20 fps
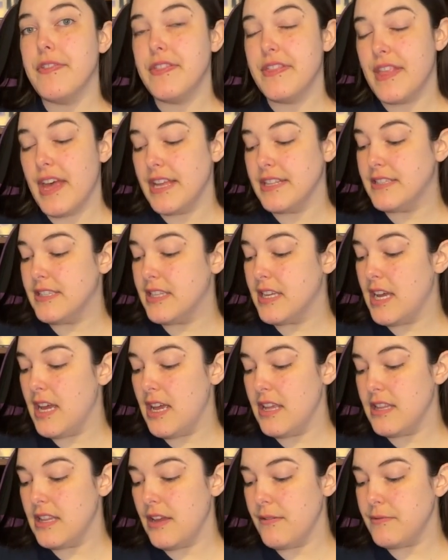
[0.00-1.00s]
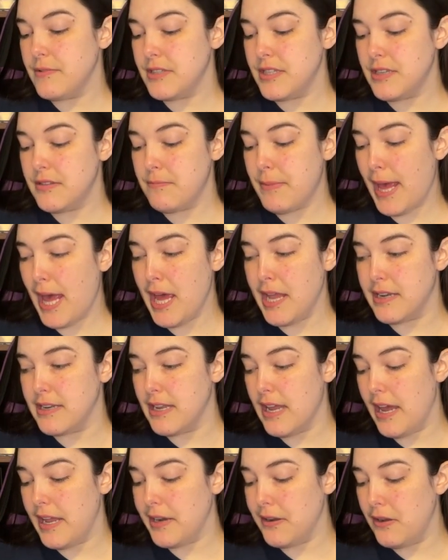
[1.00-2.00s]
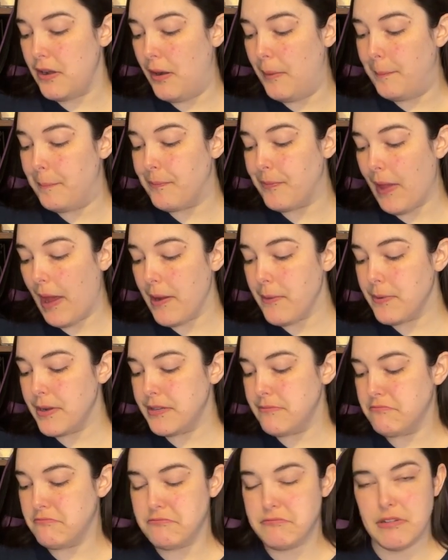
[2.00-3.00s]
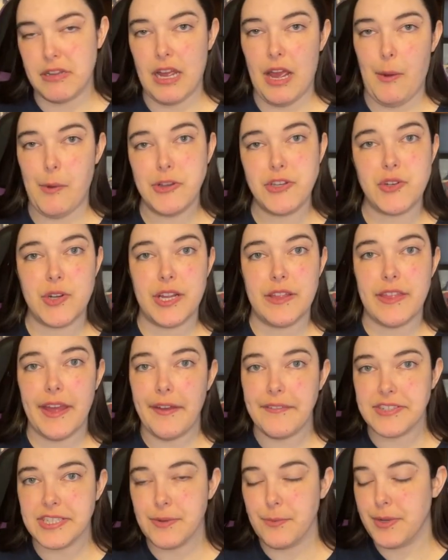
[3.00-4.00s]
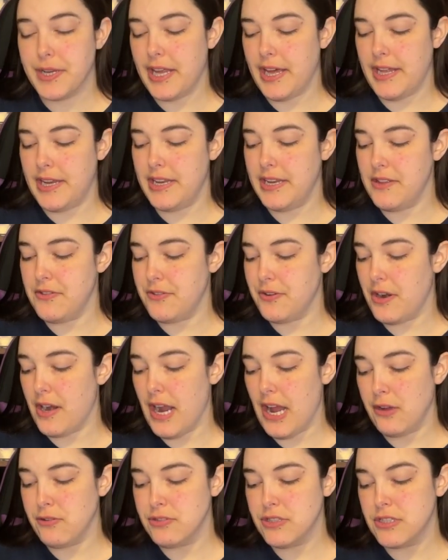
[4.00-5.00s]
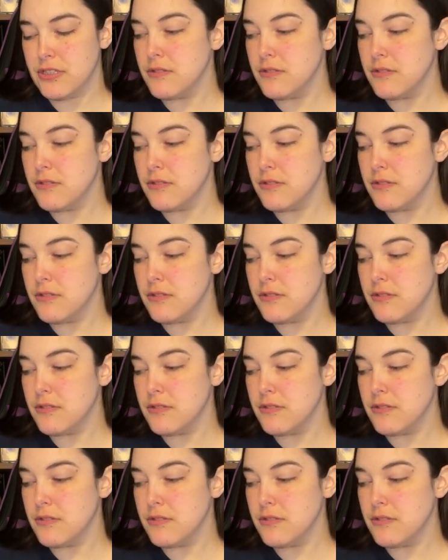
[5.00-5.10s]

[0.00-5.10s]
that wasn't bad at all. I would drink that if someone had it at their house.